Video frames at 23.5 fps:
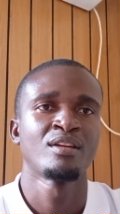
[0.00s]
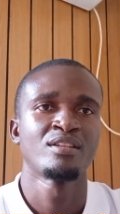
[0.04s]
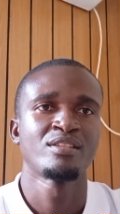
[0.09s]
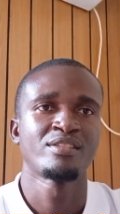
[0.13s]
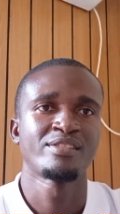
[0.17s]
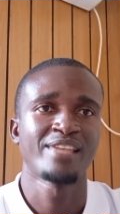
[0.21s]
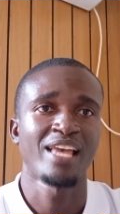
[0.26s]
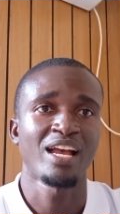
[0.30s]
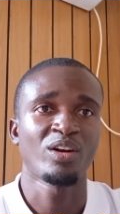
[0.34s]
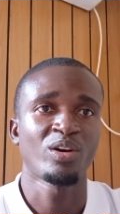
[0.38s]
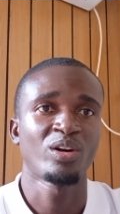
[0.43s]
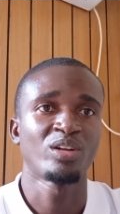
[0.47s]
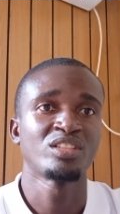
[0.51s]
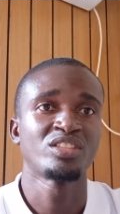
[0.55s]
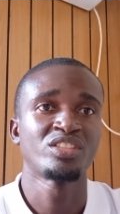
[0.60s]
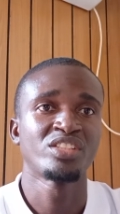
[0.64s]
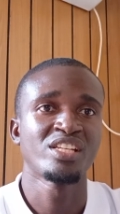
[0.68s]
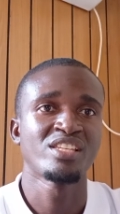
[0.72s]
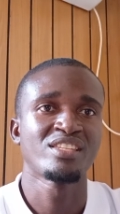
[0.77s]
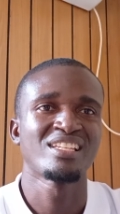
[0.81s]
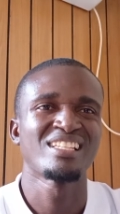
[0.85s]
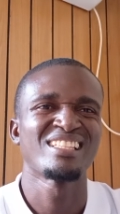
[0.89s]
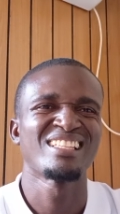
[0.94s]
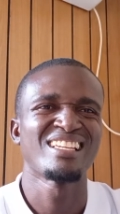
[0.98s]
Second
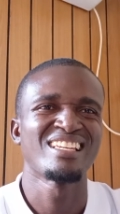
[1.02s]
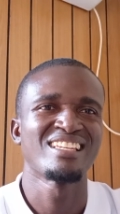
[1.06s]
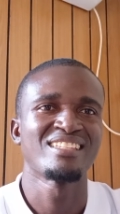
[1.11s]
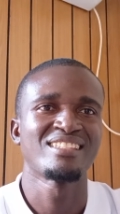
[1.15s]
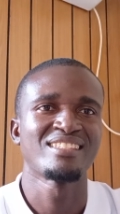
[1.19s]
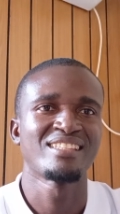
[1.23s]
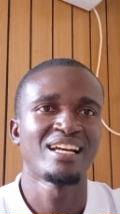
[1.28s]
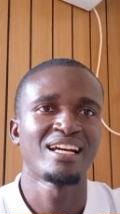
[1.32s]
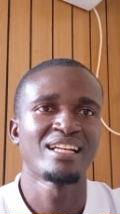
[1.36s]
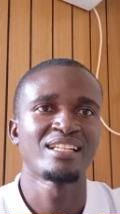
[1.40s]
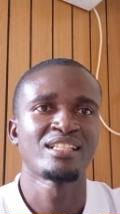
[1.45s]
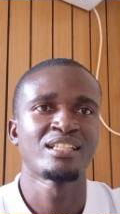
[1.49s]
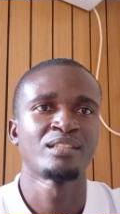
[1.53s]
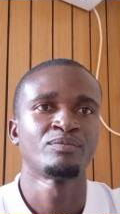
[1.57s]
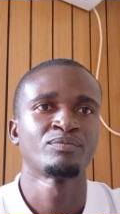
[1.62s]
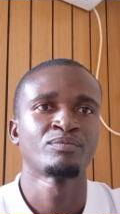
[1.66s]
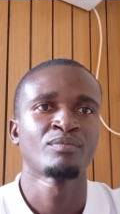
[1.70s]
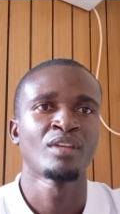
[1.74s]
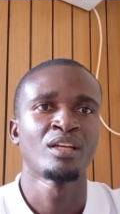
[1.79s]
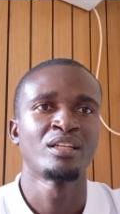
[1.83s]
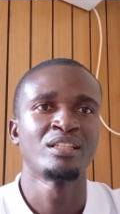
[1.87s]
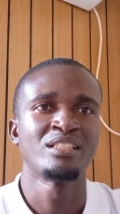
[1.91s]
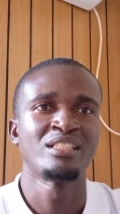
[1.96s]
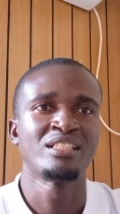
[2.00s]
reason is that
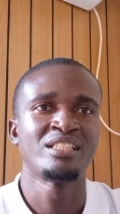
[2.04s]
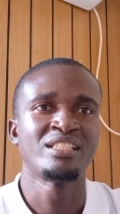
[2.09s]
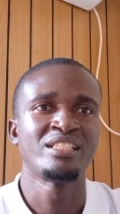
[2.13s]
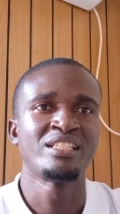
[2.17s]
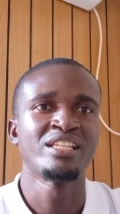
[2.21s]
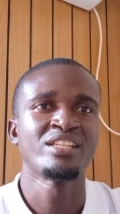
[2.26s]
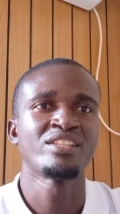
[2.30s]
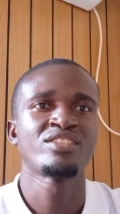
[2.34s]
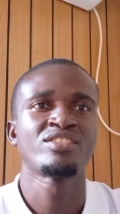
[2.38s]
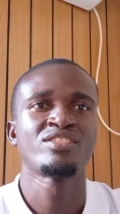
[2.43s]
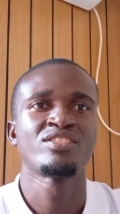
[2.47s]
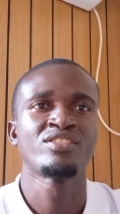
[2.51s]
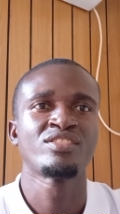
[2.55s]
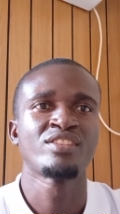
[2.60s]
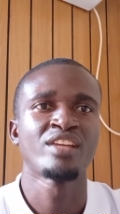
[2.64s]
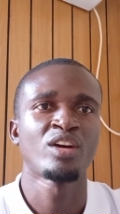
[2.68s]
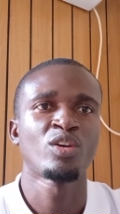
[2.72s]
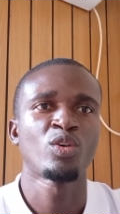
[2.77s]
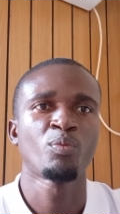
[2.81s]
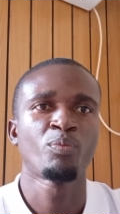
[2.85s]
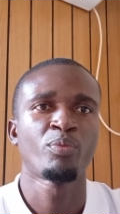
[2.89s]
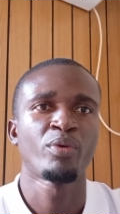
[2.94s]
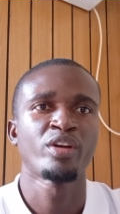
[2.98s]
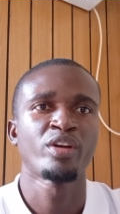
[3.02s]
this mm.